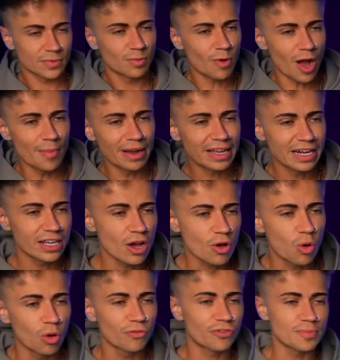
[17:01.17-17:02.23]
Why am I getting a
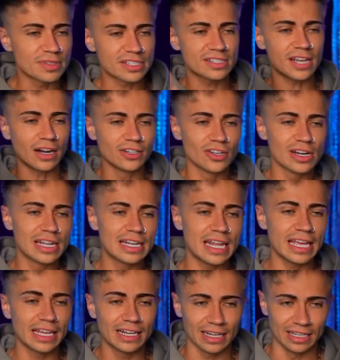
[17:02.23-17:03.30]
call from Sunderland,
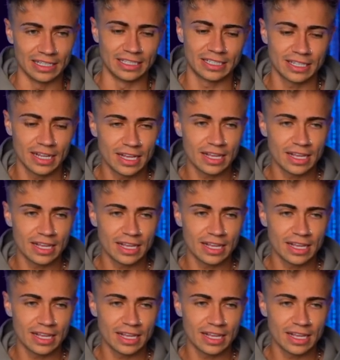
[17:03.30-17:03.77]
England?